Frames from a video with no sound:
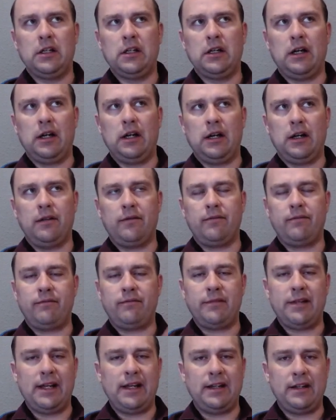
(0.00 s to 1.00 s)
uh,
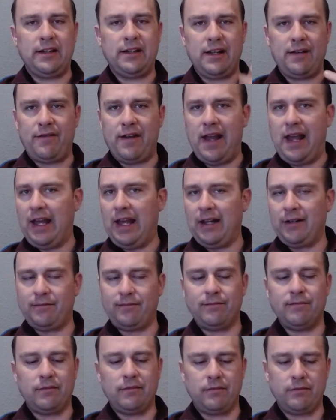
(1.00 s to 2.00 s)
that they've had
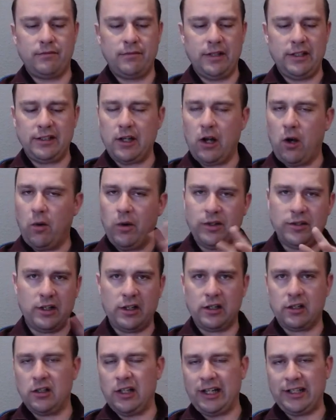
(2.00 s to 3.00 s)
it's always an
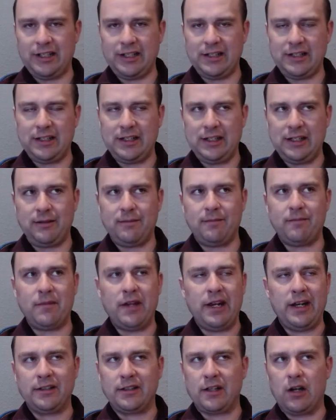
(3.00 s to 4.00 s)
eclectic team,
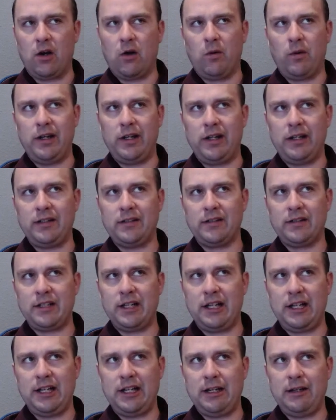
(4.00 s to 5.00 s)
and it's always a
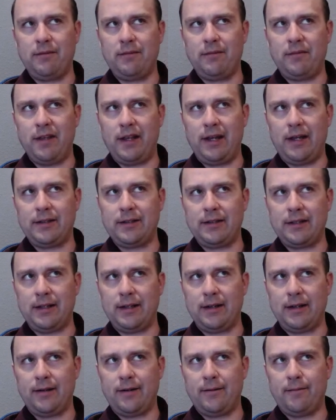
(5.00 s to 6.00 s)
team that
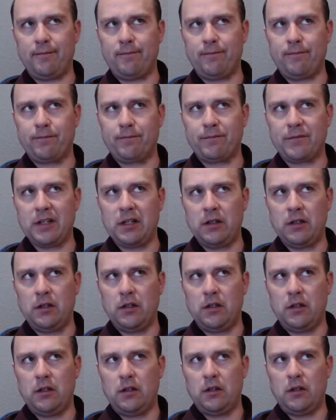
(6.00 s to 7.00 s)
um,
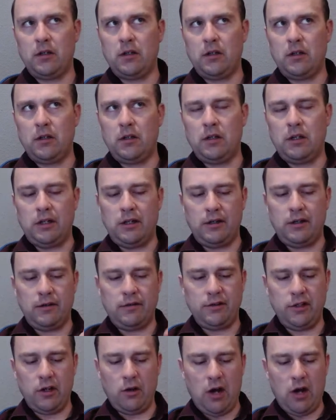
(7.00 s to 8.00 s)
uh,
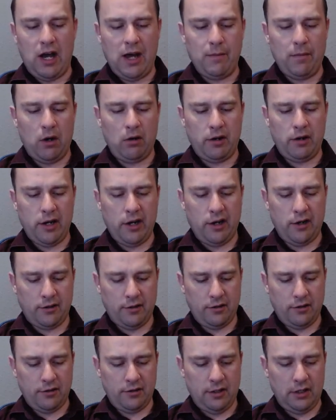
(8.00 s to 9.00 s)
you know oddball
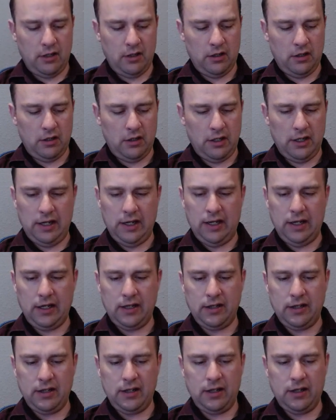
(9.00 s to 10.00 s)
characters,
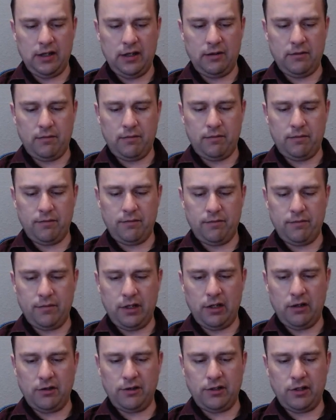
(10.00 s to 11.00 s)
and uh, you
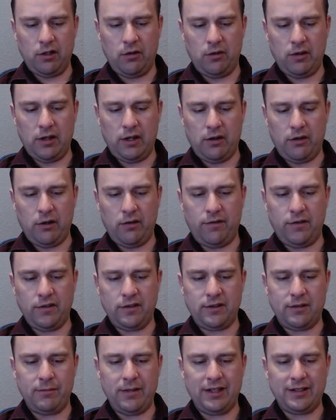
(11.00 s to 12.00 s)
know. So I don't know if it's
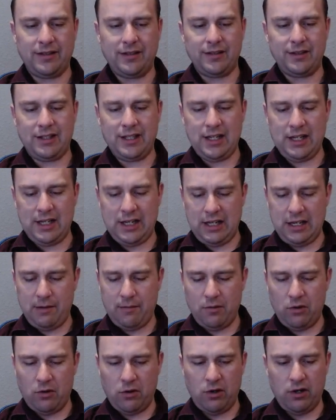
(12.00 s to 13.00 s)
the mix of the
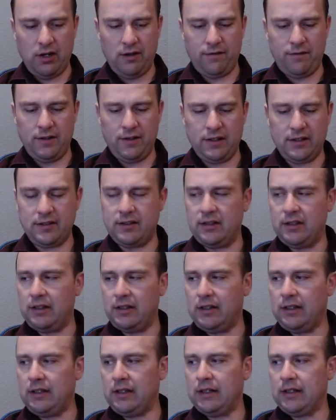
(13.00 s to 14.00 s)
team or if it's
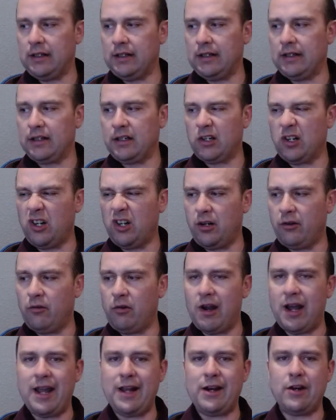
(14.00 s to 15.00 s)
the uh, current
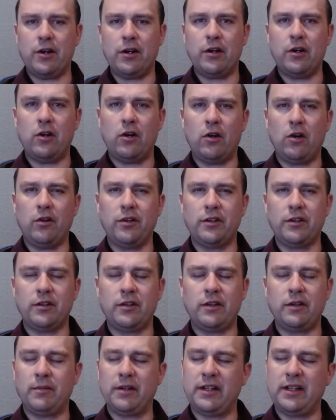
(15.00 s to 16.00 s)
writer on, the,
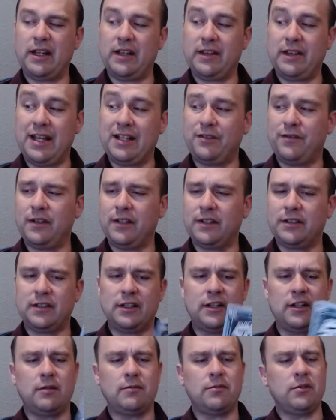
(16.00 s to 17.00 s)
but that, that's fixing to
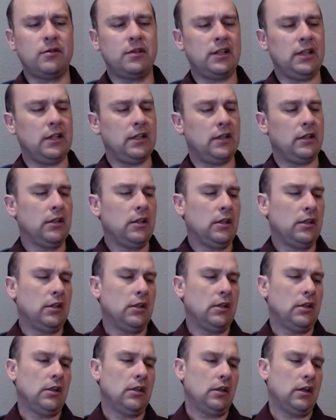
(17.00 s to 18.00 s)
come to an end.
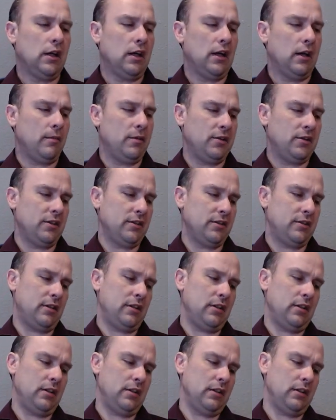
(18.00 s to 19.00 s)
Uh, but this
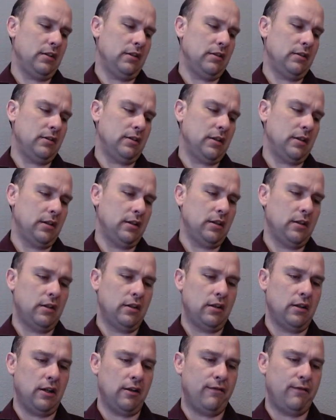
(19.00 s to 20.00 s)
is
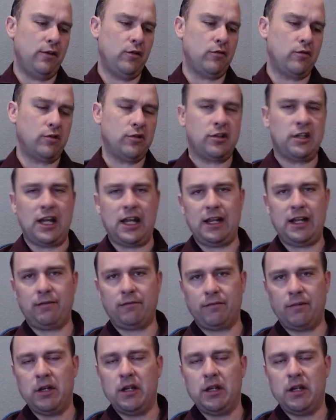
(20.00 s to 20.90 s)
uh, future state,